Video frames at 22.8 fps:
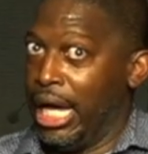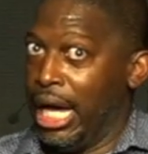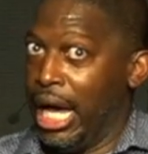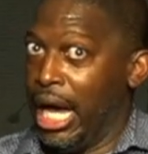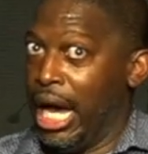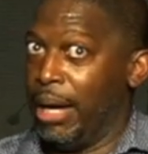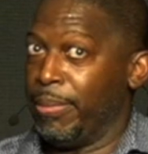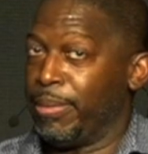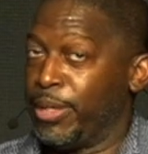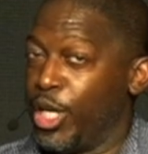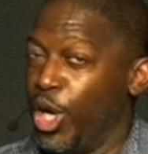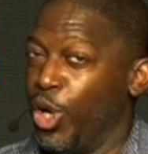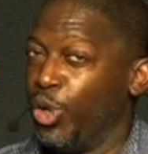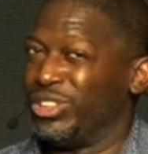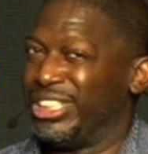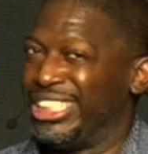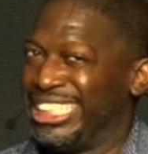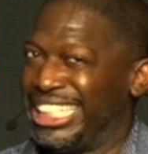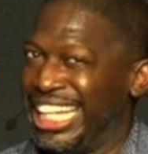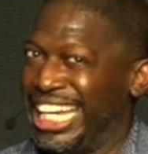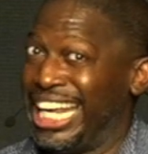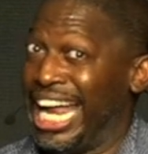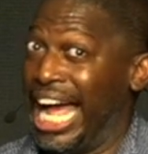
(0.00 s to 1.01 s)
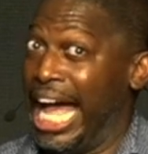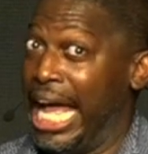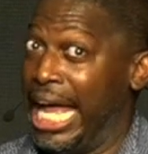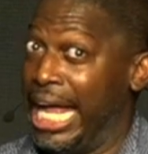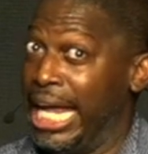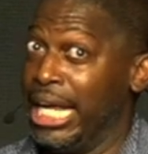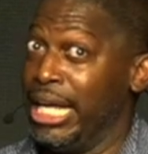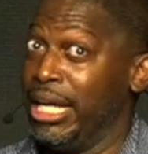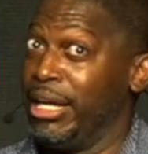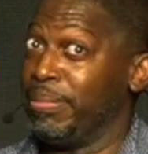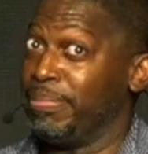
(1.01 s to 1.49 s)
I'm going to say I
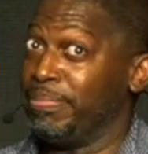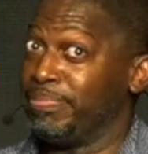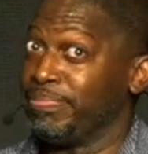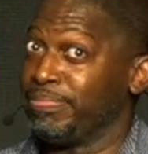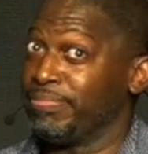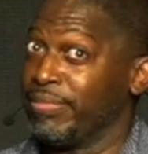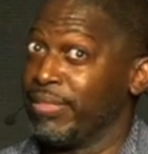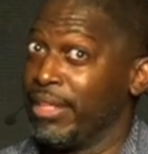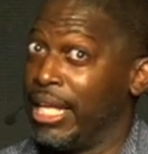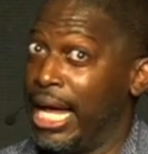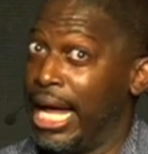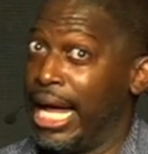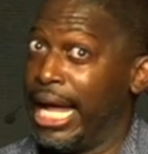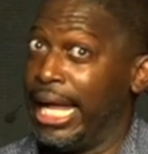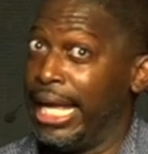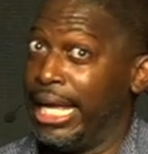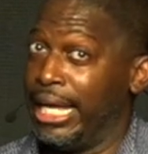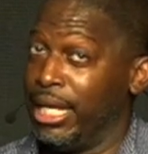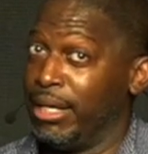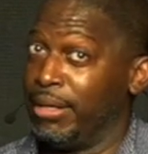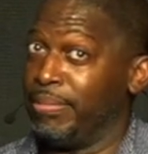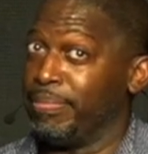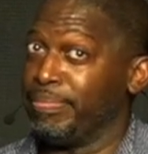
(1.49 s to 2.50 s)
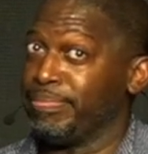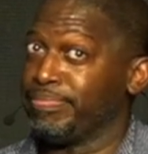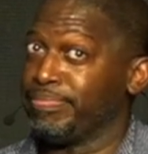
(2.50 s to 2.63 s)
am. I am.